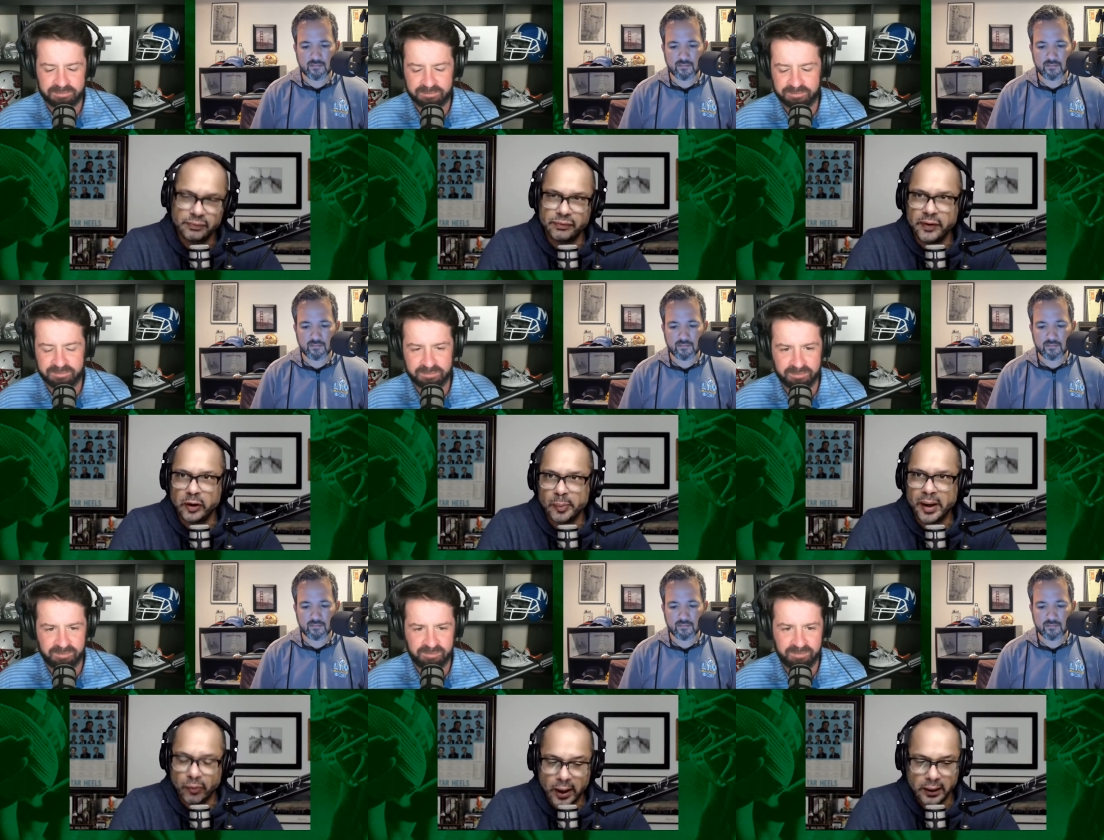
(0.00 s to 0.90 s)
Speaker 1: felt
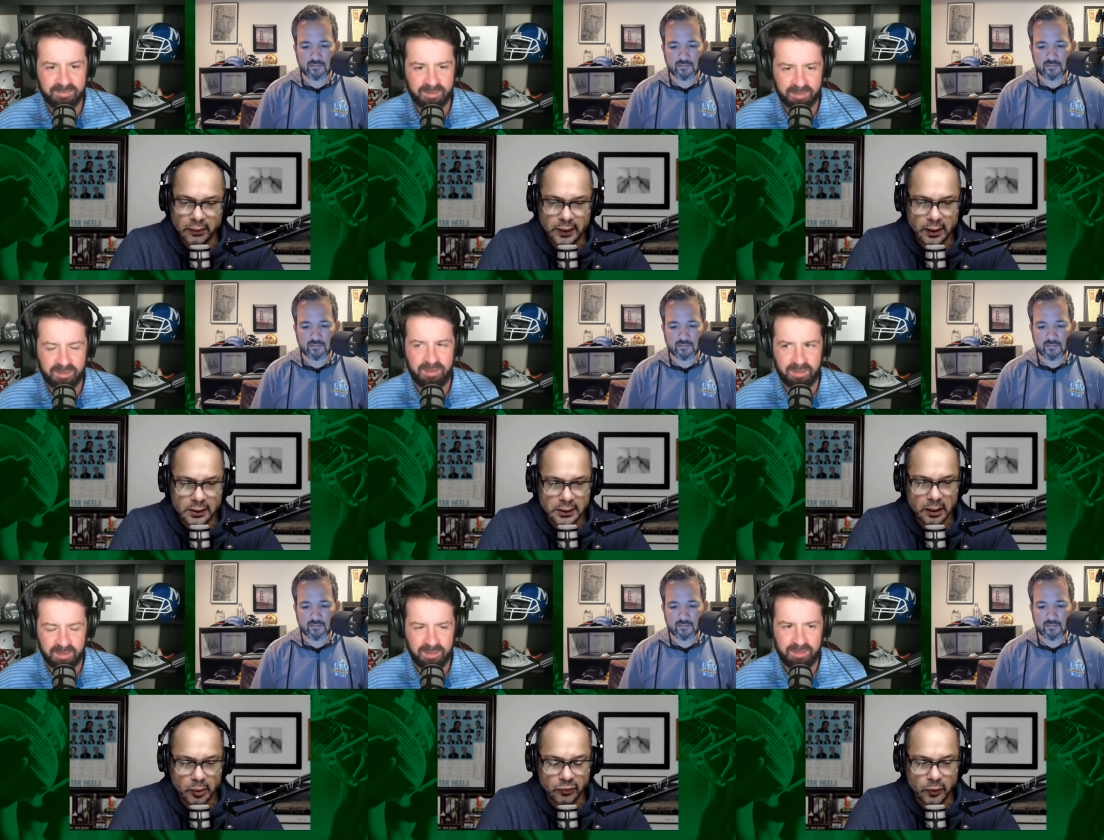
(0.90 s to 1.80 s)
about right given how this
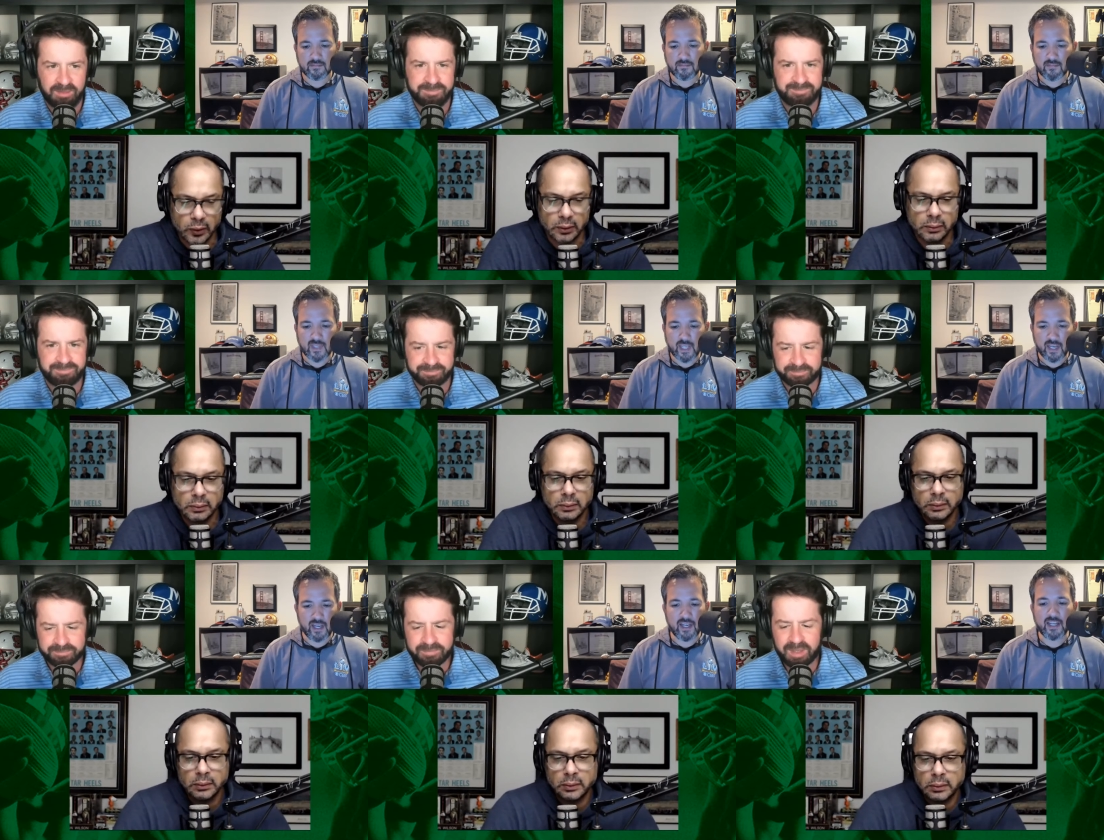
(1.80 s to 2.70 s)
game unfolded.
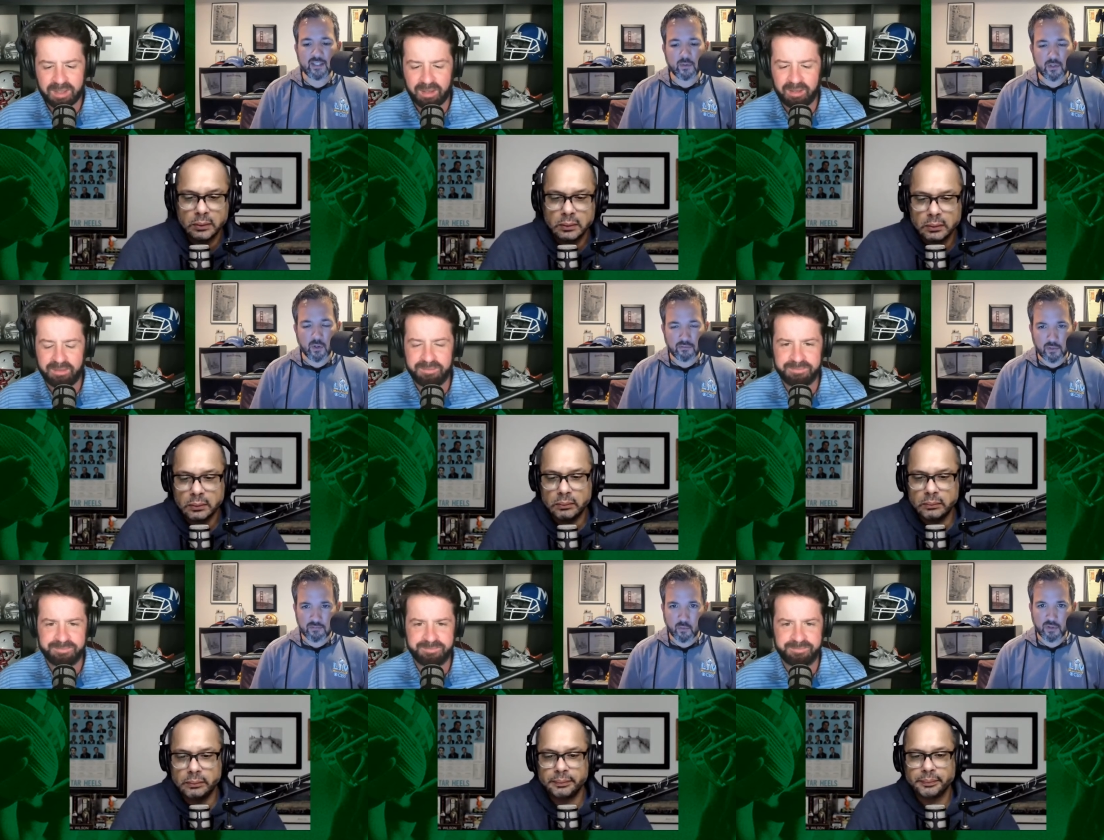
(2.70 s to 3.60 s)
Speaker 2: Uh, and they were going
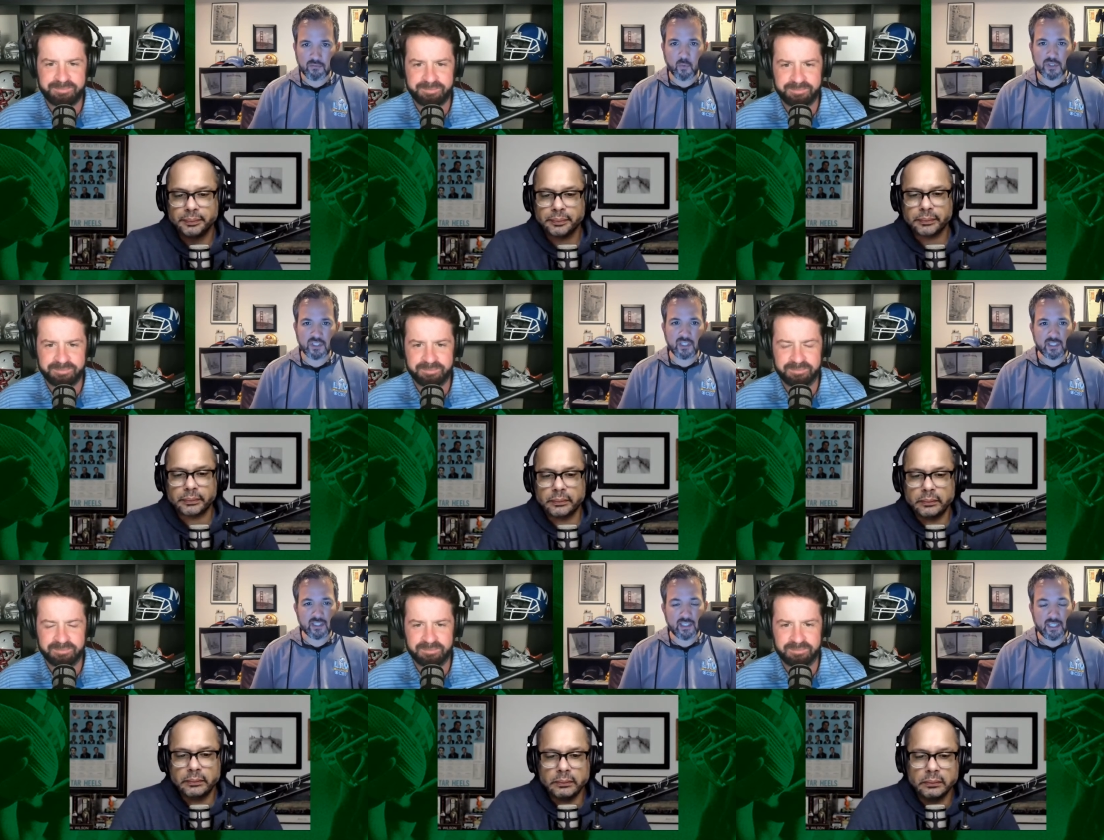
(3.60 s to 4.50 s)
for it on fourth and
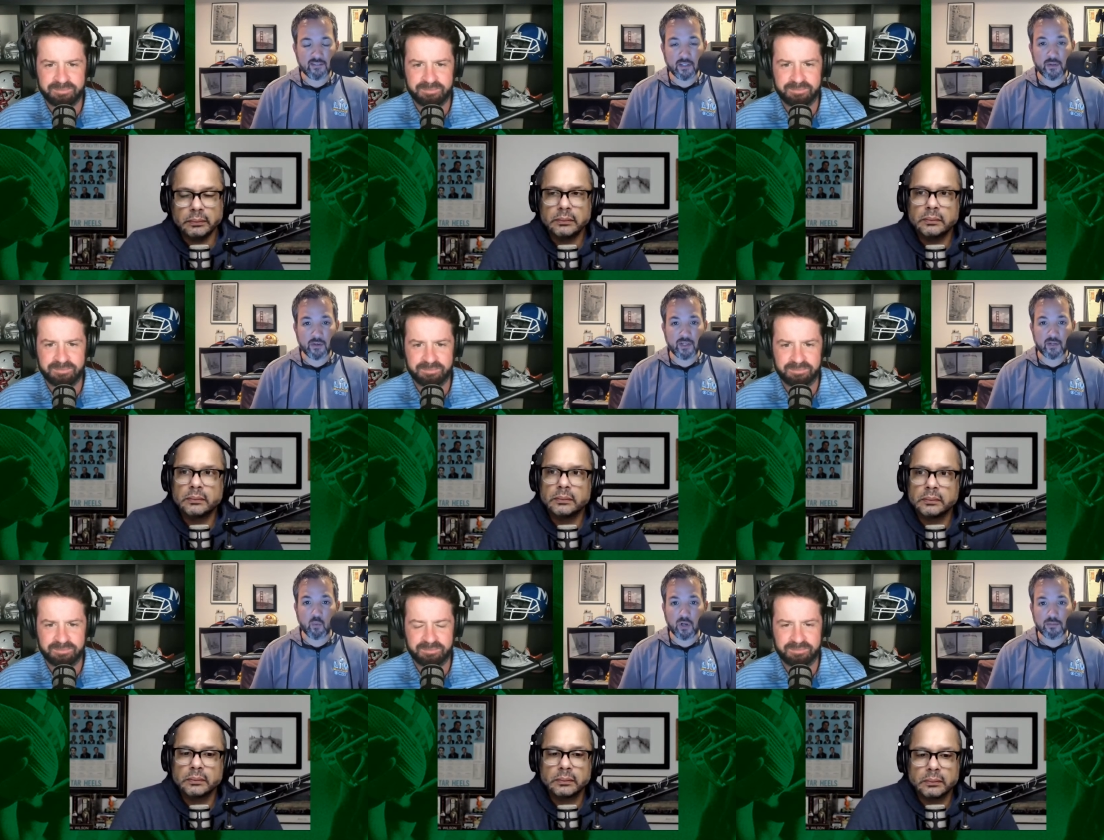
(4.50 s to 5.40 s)
fourteen. Even though they only
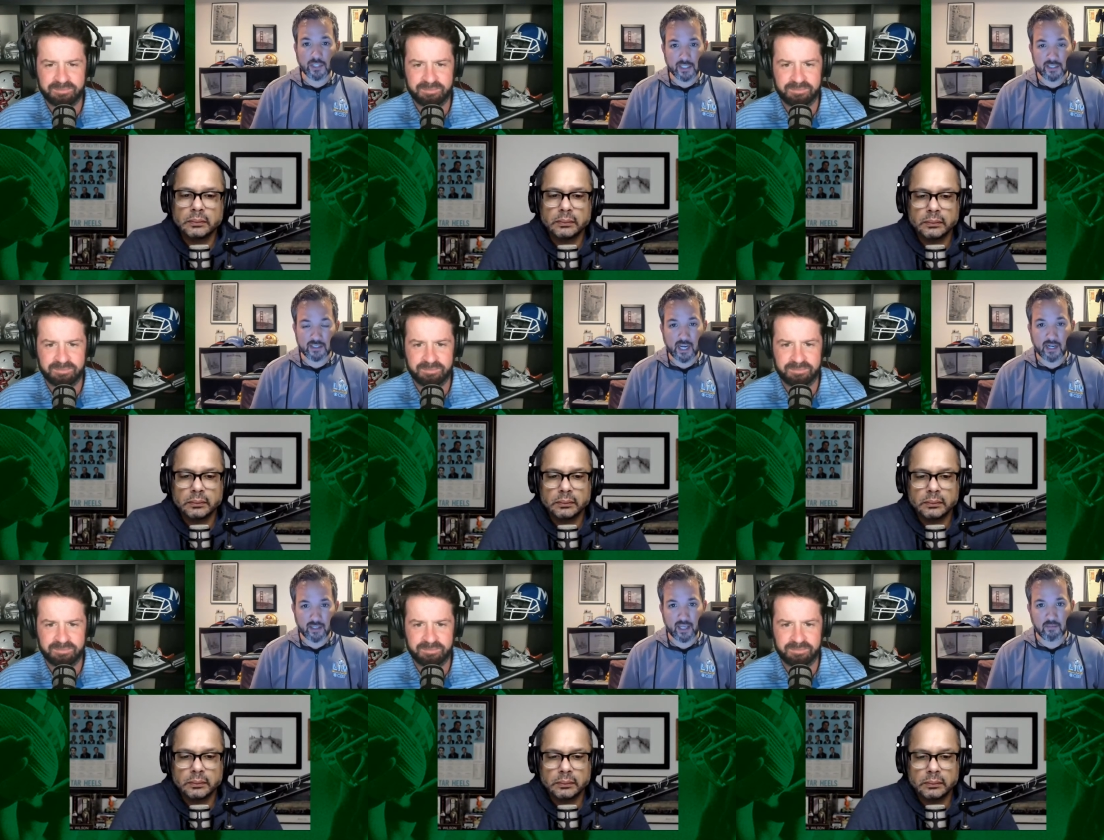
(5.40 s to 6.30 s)
had one play in the
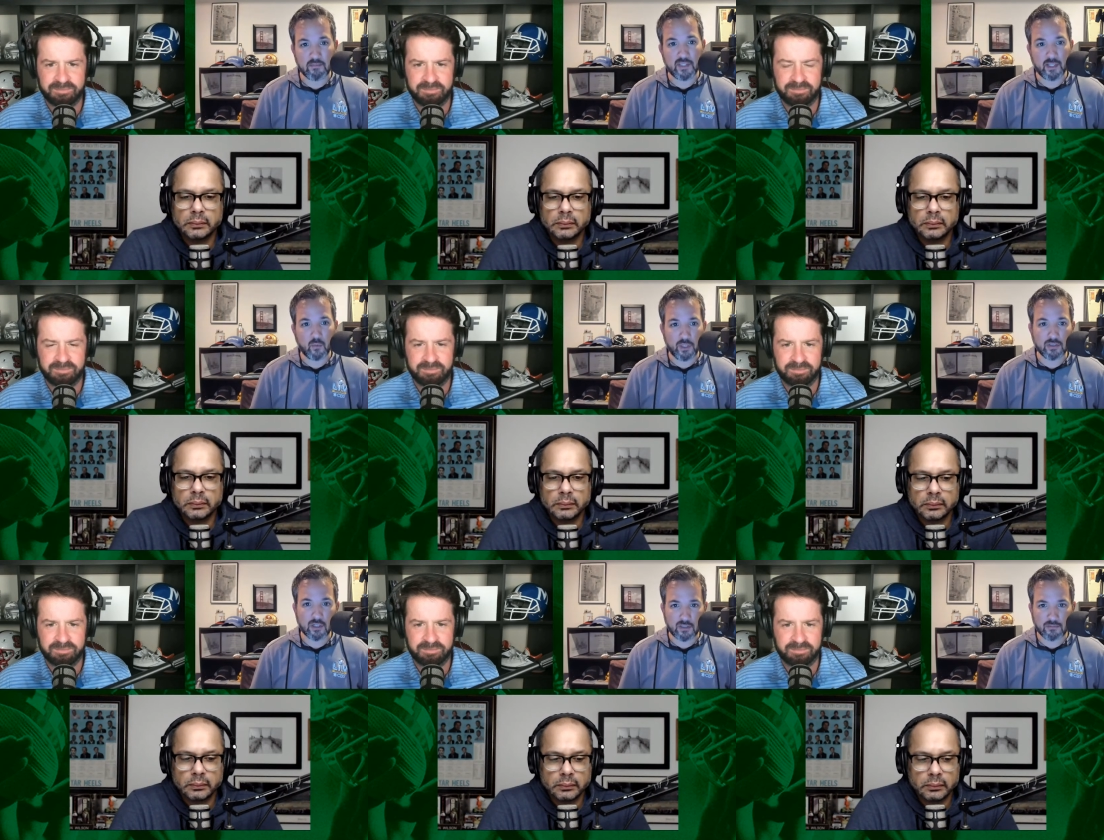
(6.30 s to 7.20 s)
entire game that went
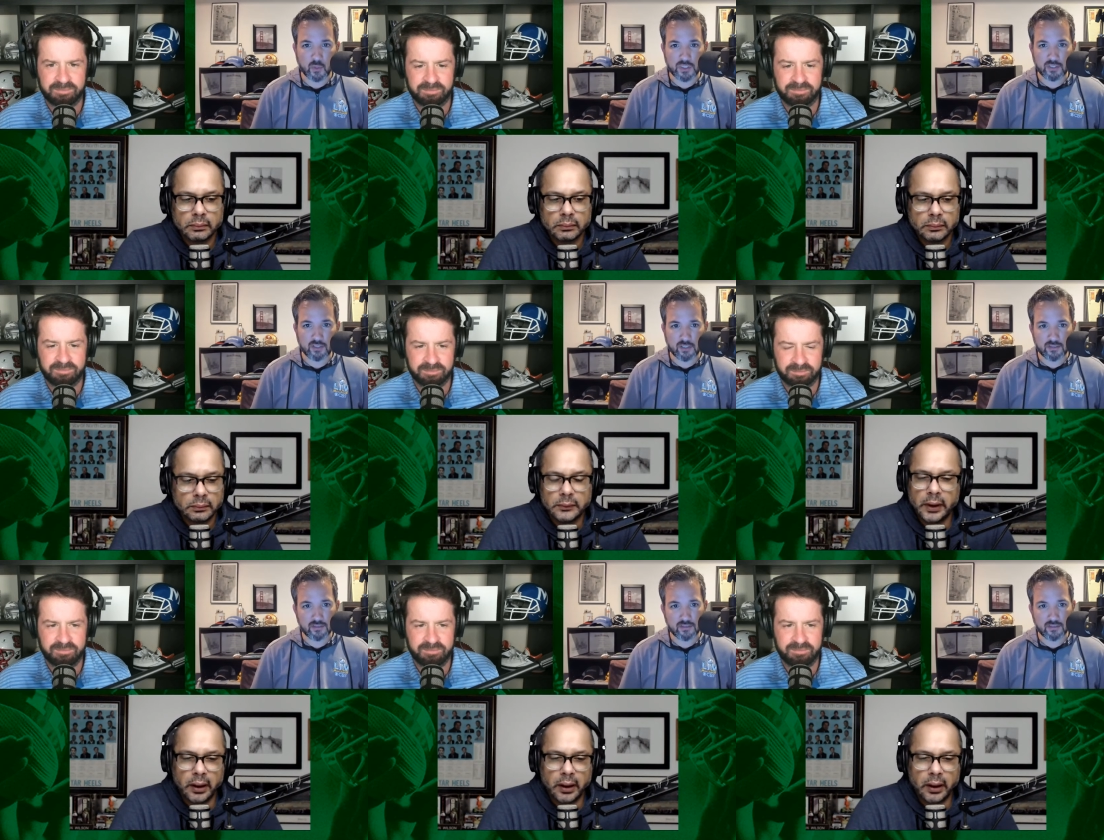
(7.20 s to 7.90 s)
longer than fourteen yards. Yeah,